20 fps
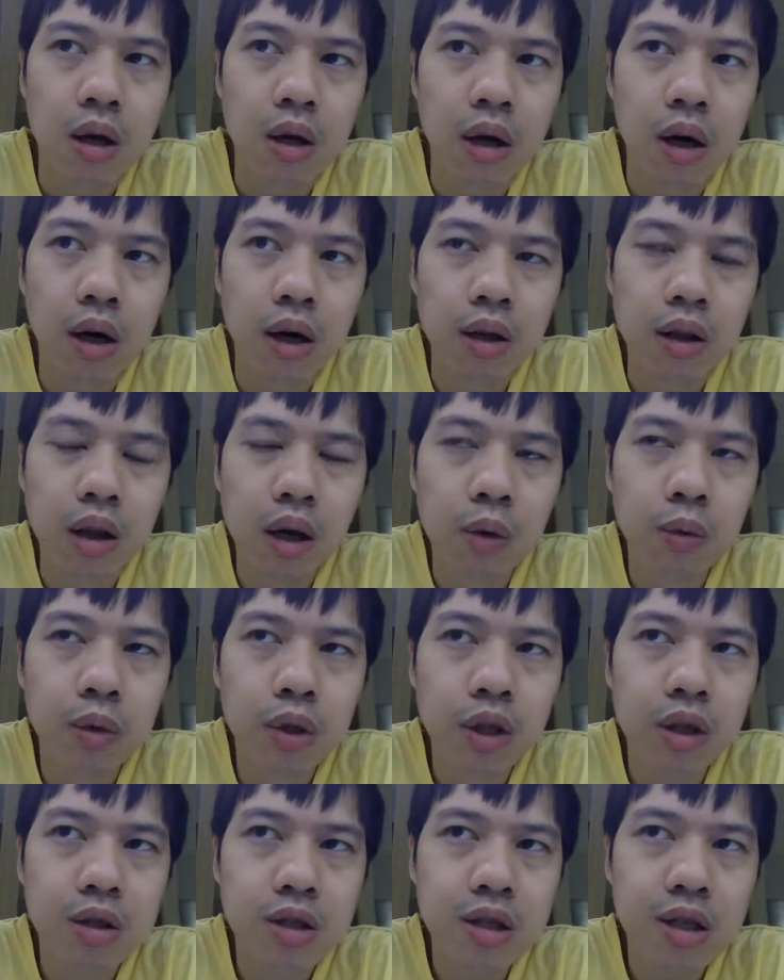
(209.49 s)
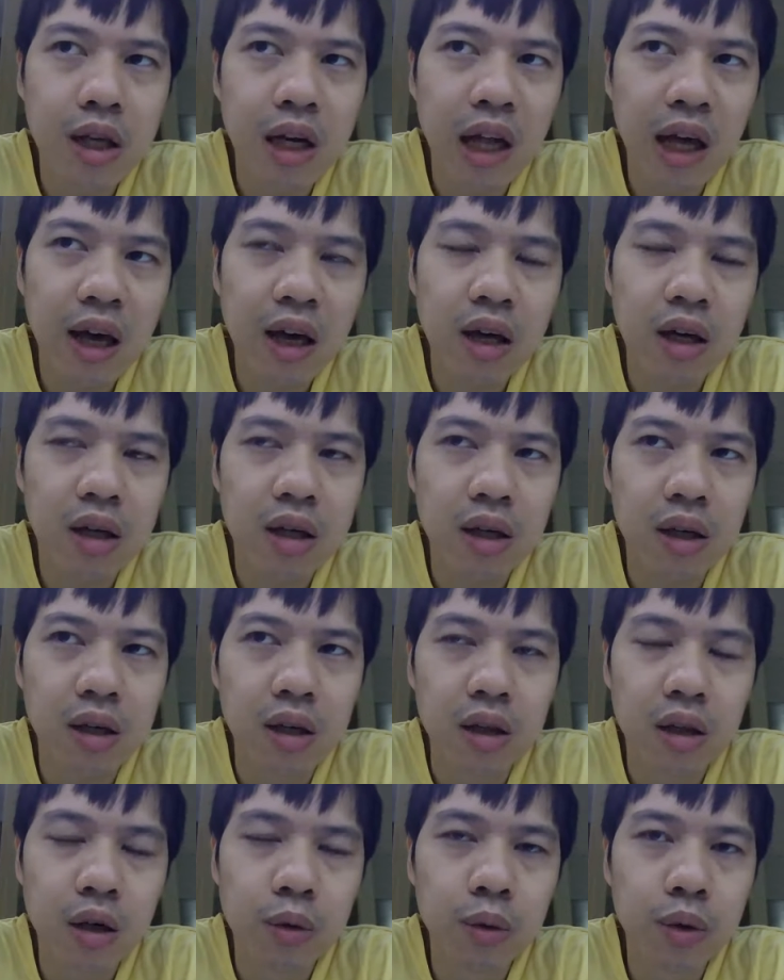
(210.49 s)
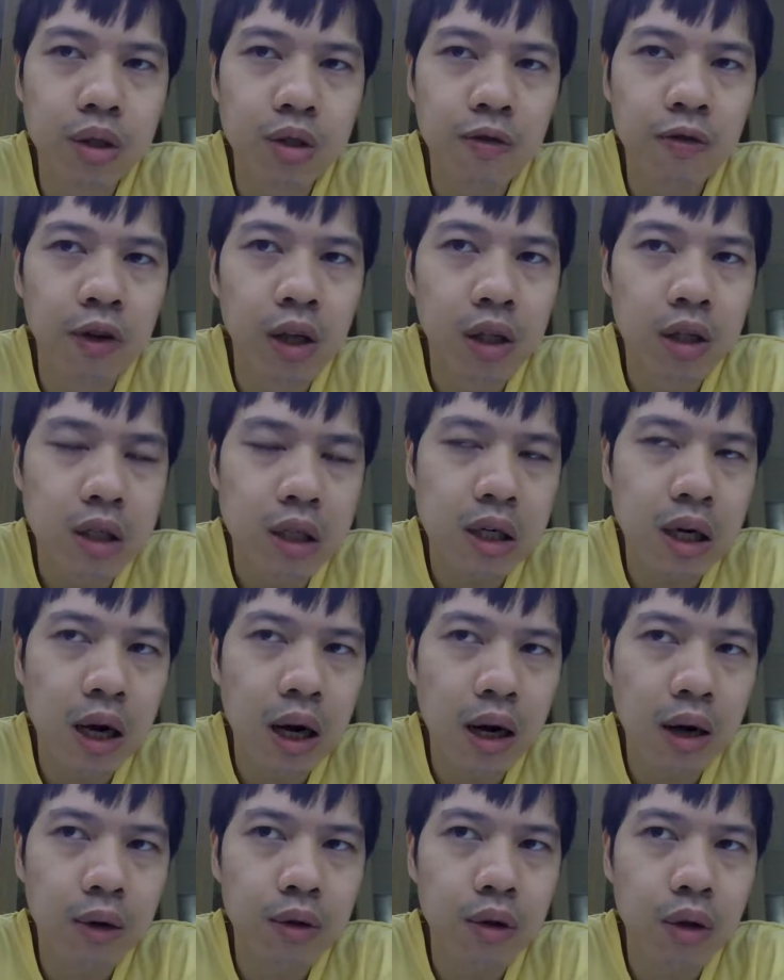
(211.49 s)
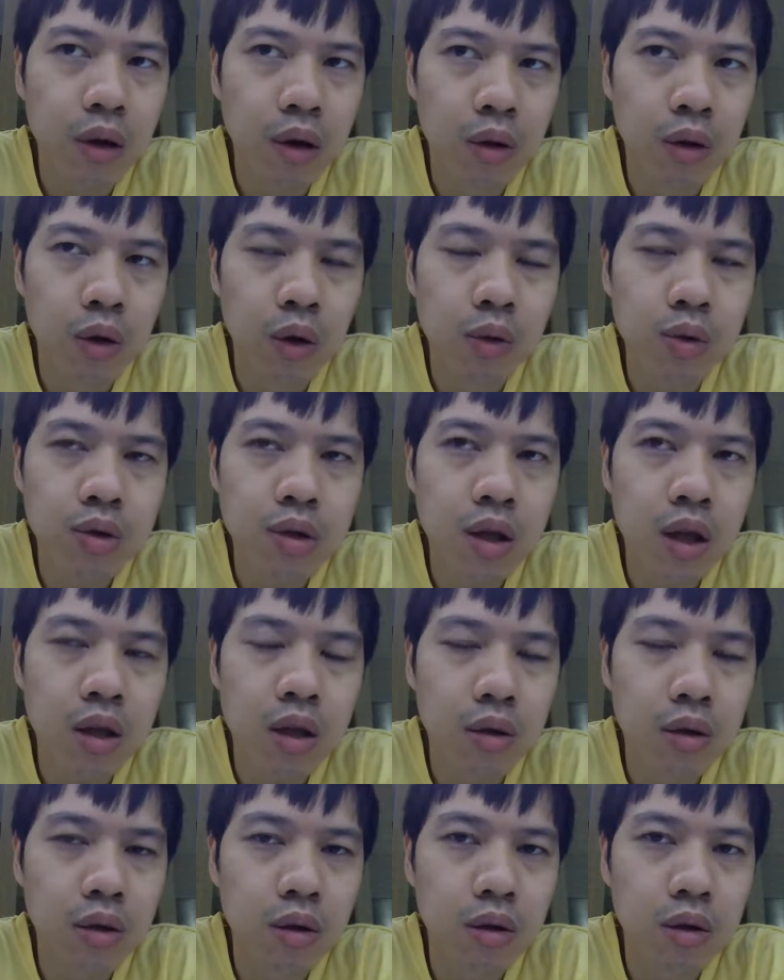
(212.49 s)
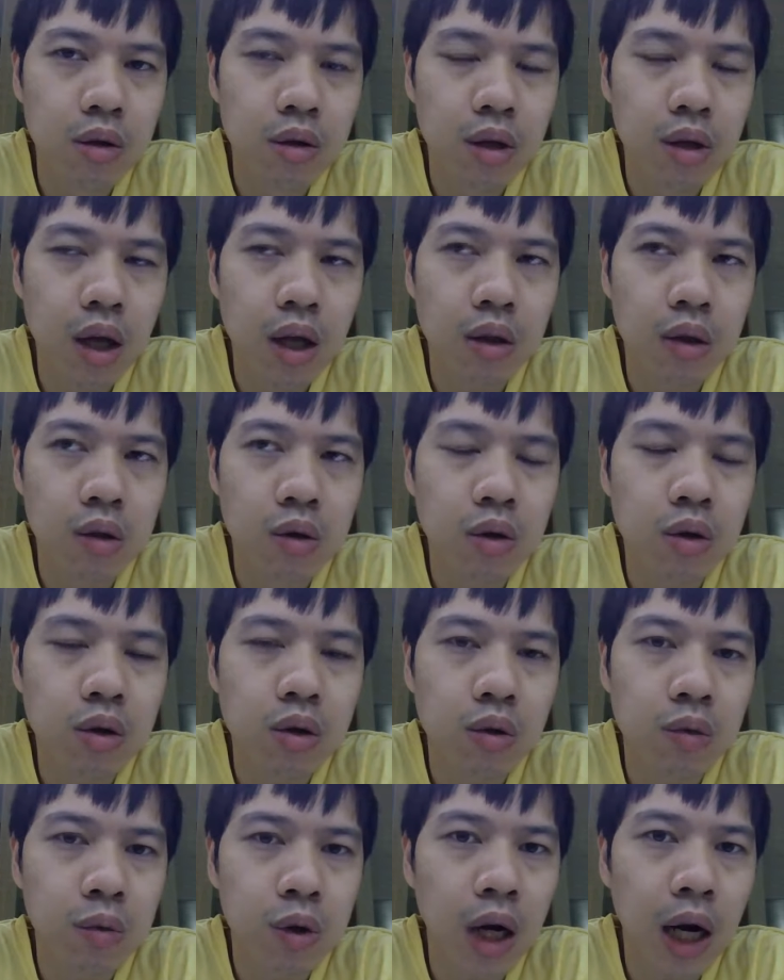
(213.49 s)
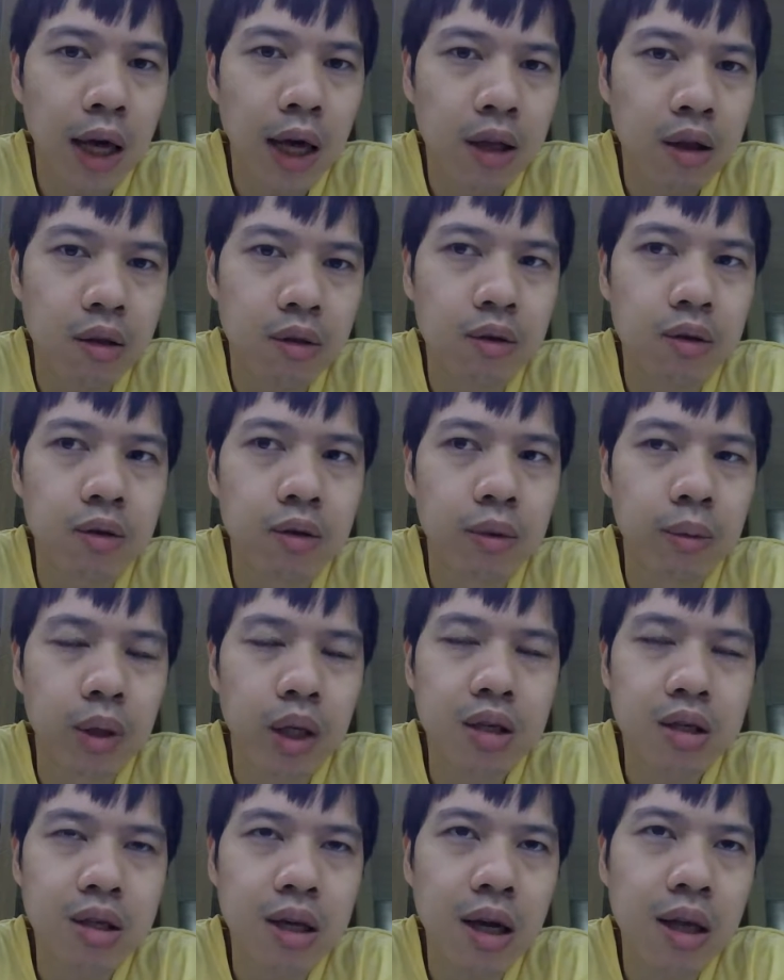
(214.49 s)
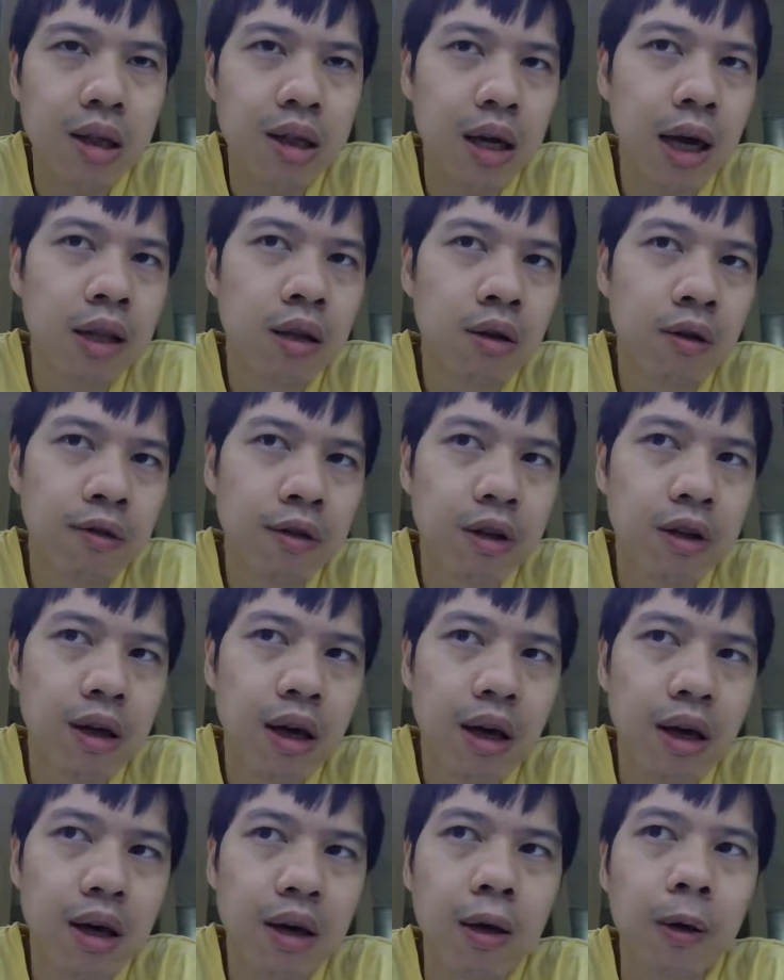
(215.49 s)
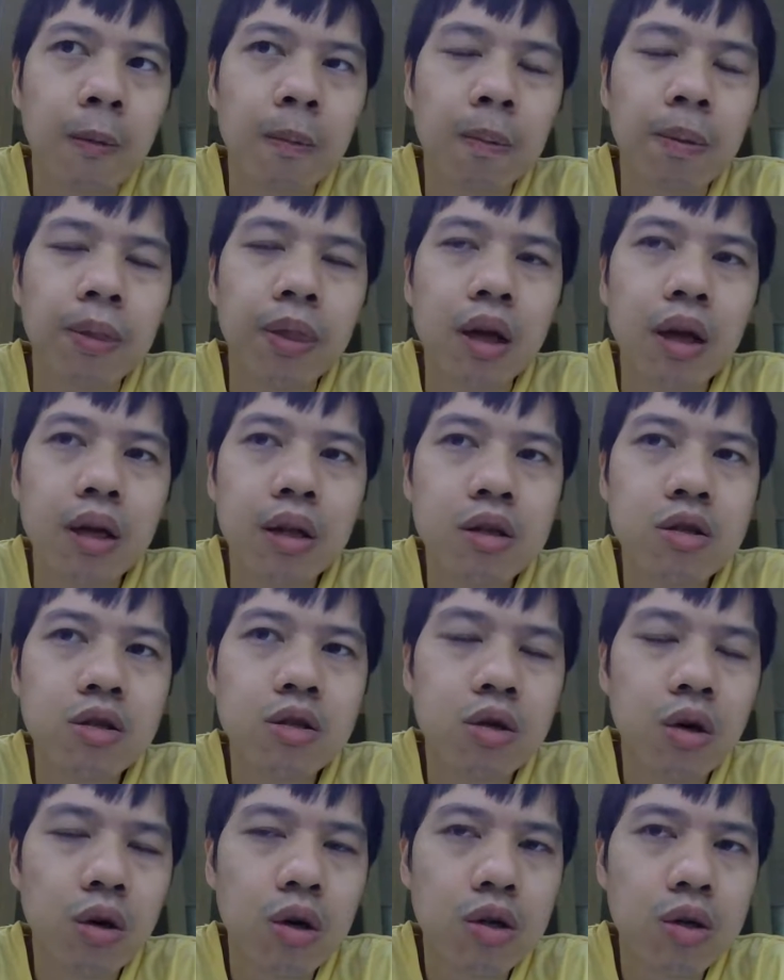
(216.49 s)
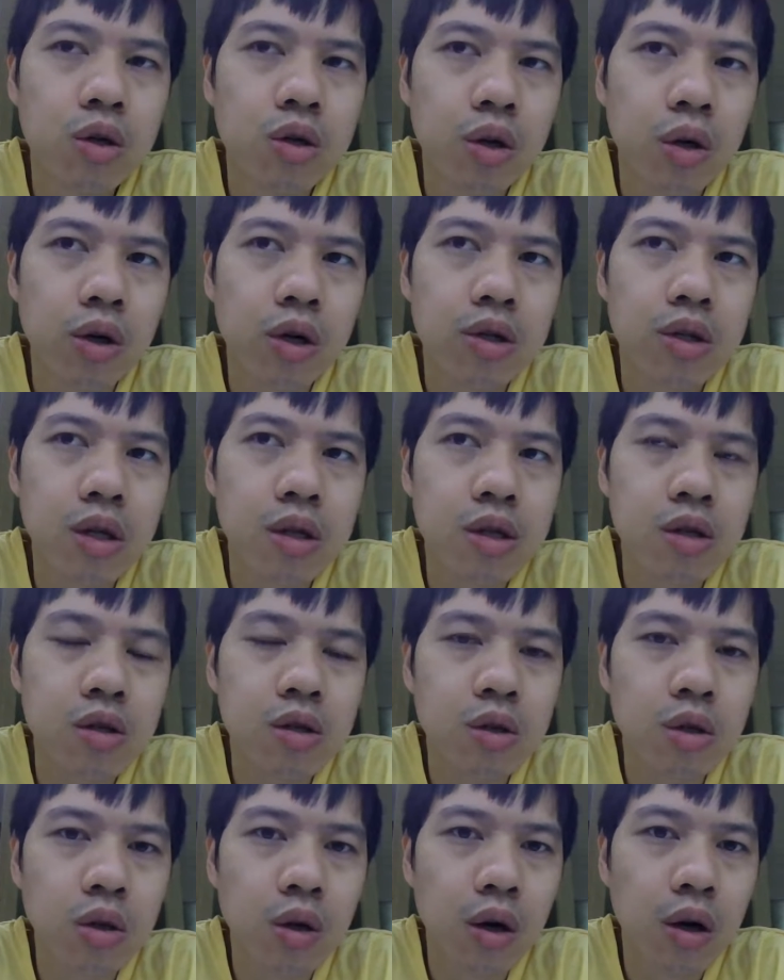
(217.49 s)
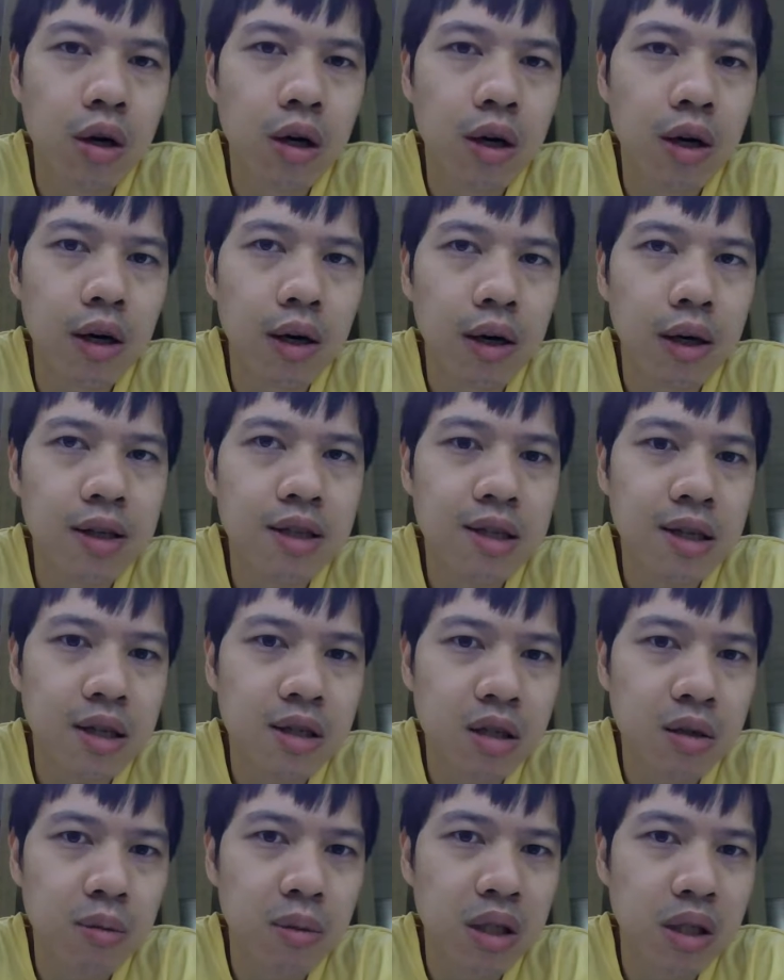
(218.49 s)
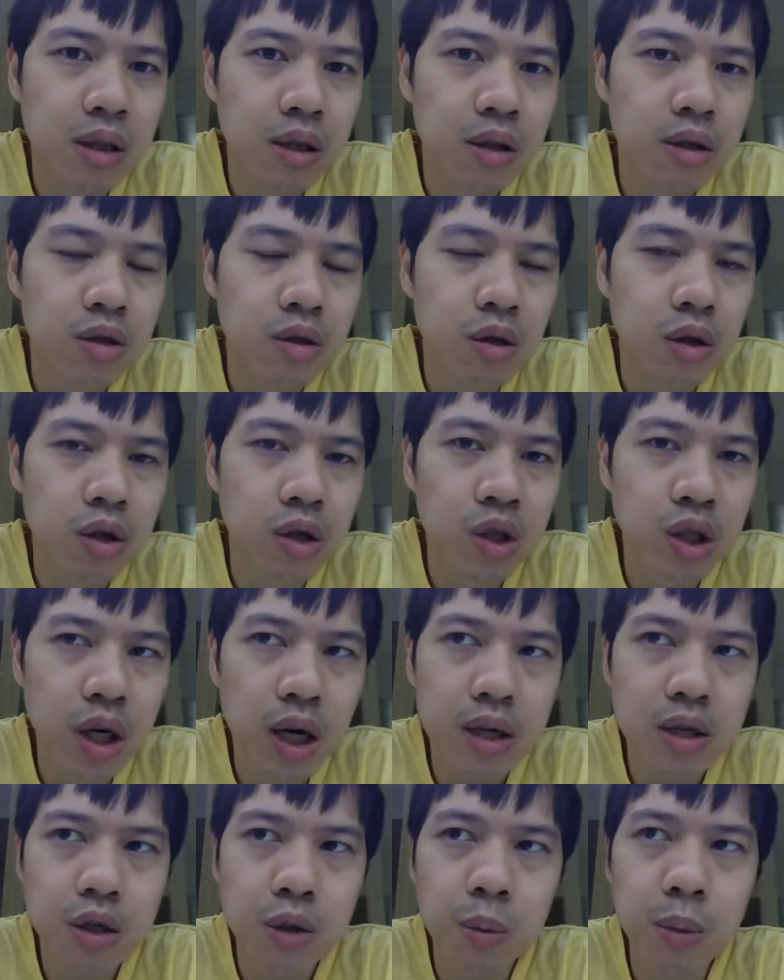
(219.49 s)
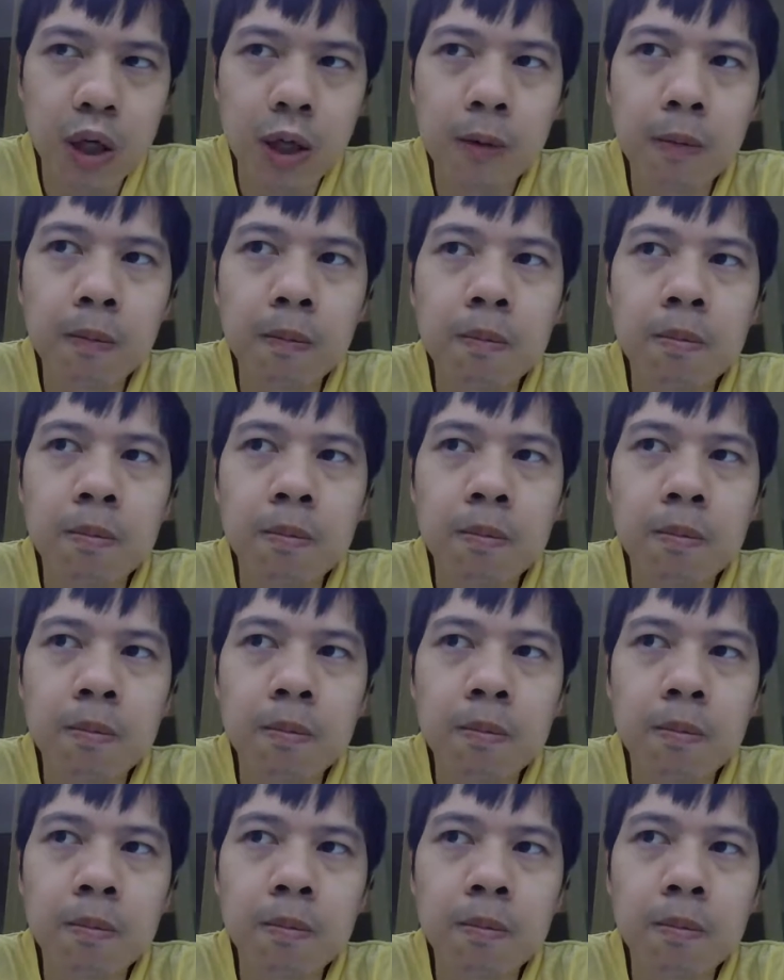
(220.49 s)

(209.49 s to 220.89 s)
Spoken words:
They would filter out those that you could relate to, because at the end of the day, it is your choice, it is your assessment, it is your judgment.